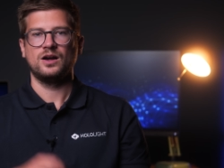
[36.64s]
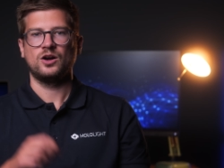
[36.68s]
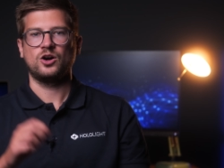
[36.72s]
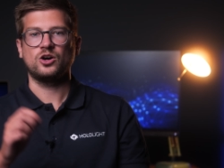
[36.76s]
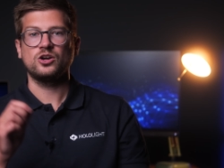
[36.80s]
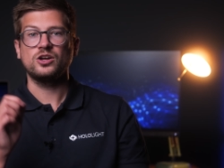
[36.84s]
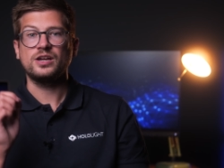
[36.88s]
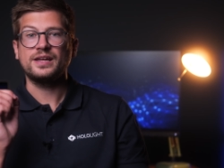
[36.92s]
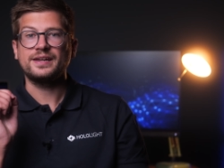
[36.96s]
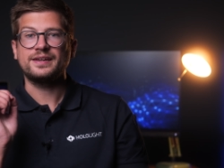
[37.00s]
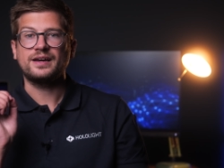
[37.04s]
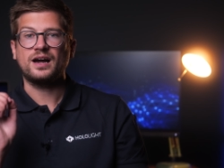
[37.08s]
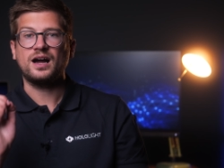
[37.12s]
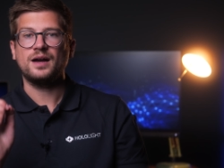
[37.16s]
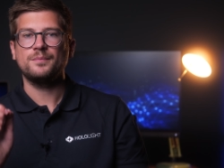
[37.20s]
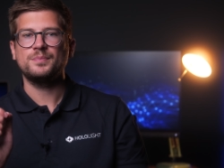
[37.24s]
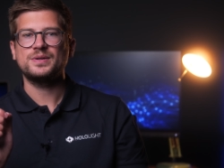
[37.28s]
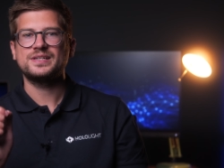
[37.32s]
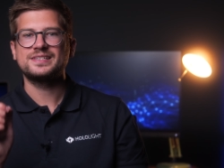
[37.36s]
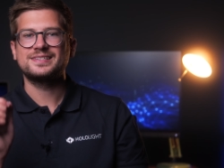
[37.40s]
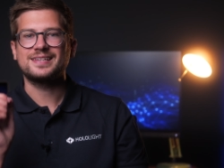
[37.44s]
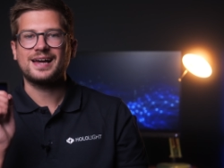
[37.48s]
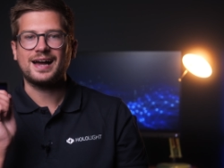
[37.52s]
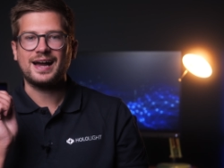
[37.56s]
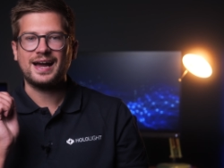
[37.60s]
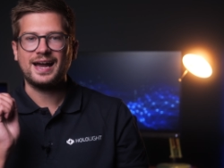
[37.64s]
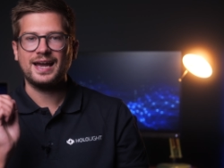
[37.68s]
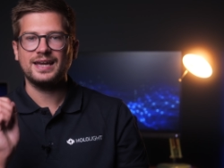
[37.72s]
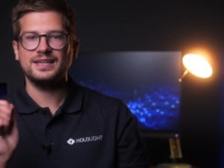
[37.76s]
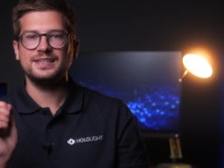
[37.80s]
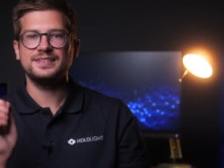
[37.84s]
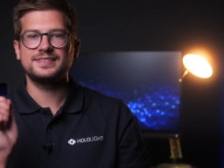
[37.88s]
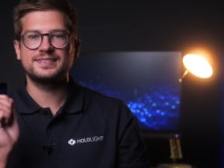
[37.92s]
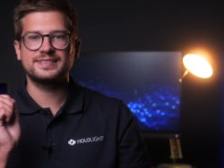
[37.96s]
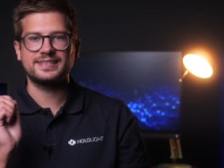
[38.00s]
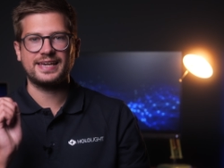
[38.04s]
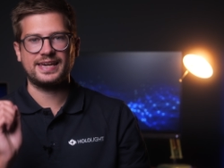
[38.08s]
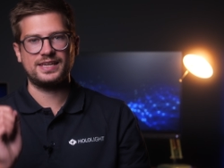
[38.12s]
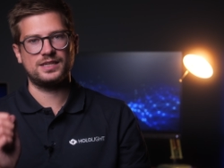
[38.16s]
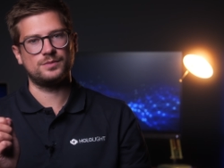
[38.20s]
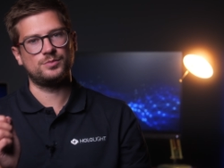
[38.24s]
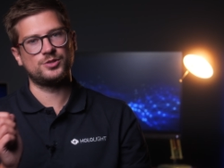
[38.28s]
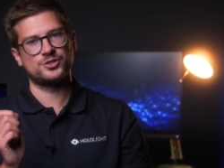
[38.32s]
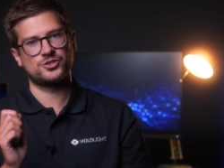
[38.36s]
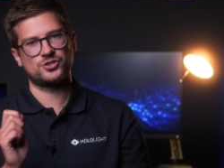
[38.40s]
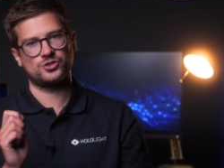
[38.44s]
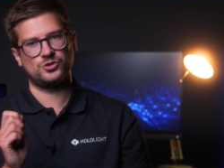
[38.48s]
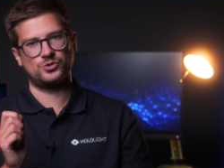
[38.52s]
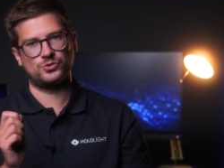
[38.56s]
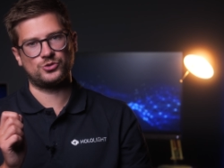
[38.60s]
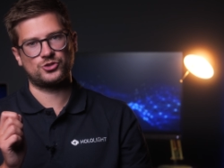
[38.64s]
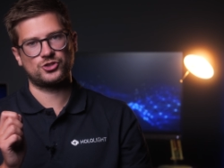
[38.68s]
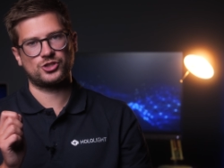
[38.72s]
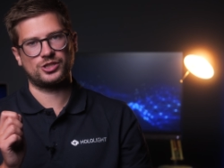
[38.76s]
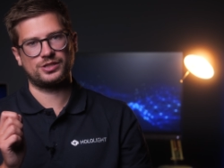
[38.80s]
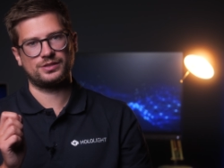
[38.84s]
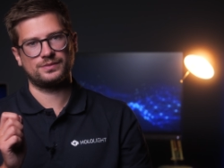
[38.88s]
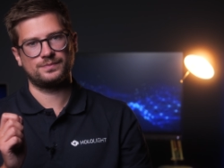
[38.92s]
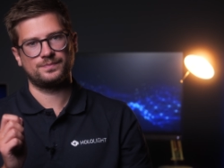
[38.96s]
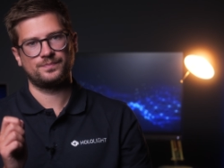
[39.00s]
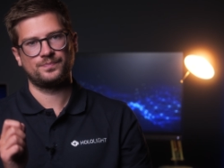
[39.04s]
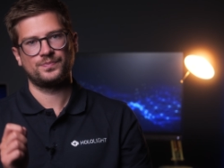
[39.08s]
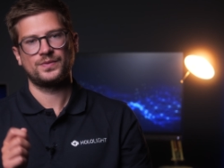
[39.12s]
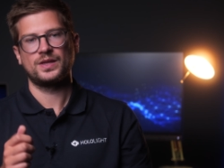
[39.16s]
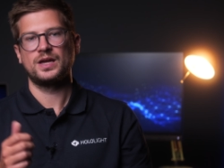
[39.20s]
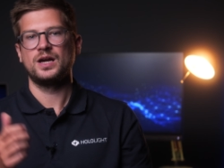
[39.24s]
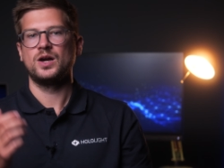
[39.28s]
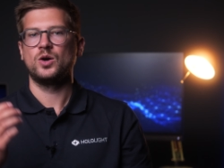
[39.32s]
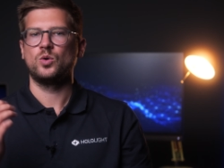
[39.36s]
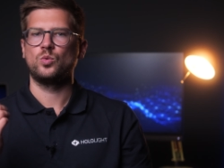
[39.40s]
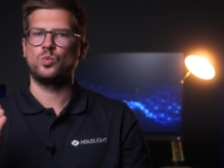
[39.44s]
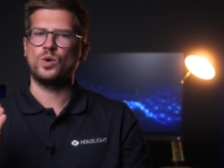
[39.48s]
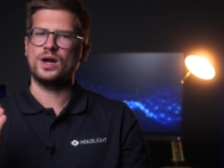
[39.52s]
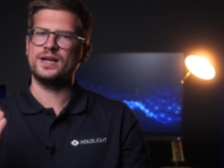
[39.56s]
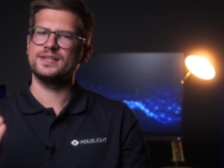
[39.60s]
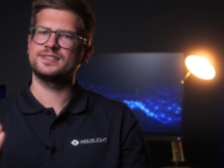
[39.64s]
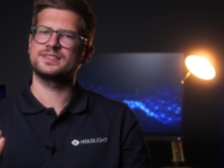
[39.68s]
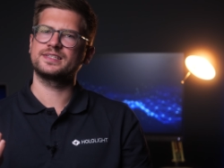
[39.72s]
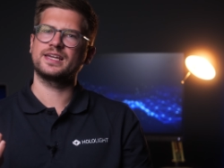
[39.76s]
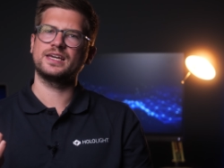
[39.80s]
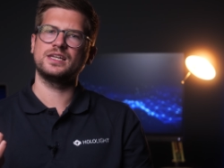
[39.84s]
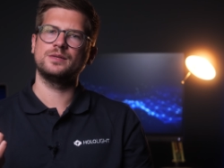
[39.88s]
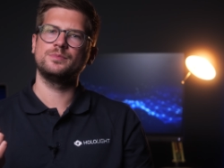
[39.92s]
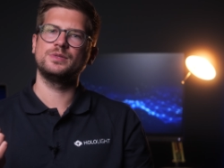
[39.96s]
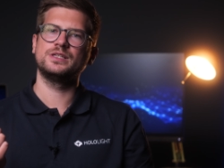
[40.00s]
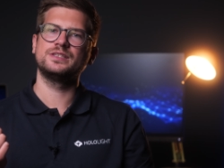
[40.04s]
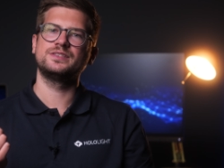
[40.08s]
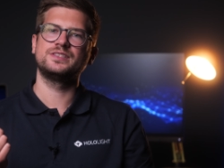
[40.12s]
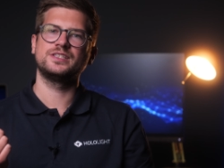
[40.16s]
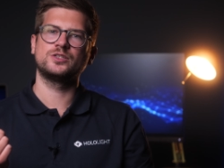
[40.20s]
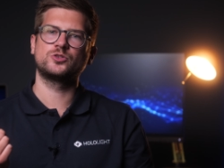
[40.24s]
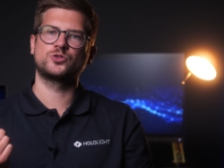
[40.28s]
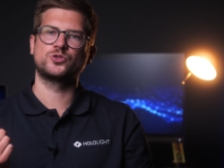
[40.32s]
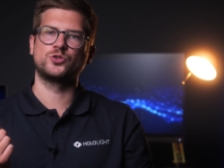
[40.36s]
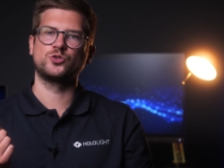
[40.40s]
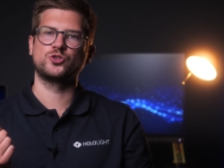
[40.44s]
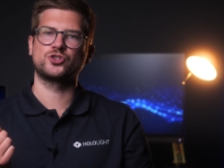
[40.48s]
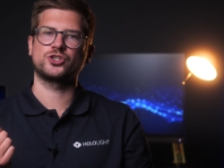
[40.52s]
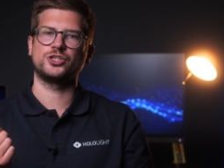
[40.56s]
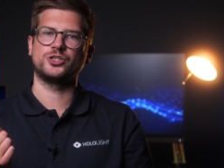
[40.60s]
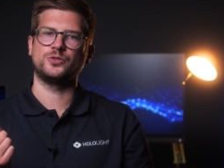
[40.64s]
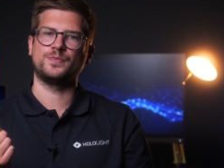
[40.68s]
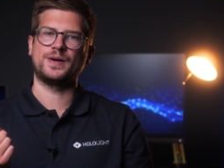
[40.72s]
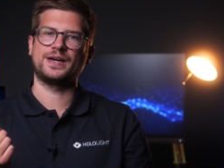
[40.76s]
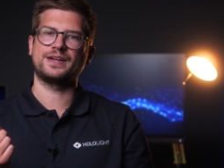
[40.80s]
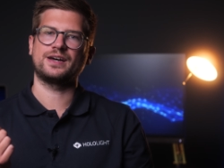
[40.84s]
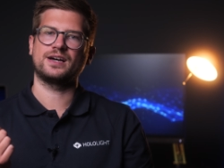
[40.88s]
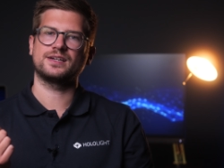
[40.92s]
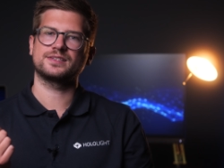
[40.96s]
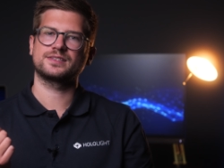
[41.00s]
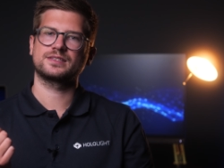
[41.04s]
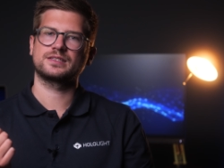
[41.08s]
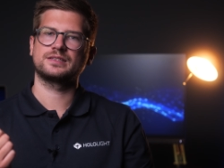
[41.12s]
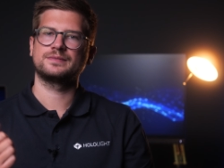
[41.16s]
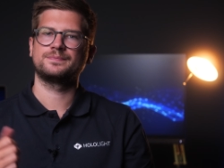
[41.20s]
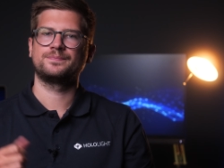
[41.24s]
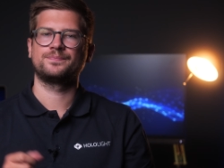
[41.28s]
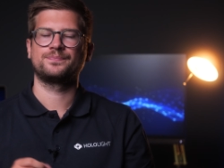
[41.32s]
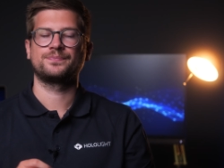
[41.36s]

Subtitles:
Hololight Hub is a highly scalable solution. Why is scalability crucial, you might ask?